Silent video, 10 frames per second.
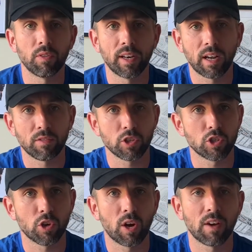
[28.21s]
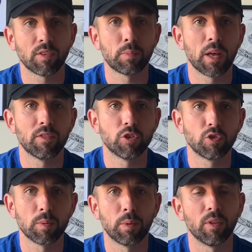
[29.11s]
then have a shot, have a bit of a
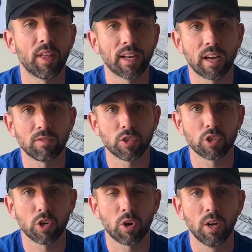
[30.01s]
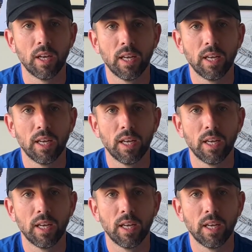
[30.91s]
dribble, then have a shot,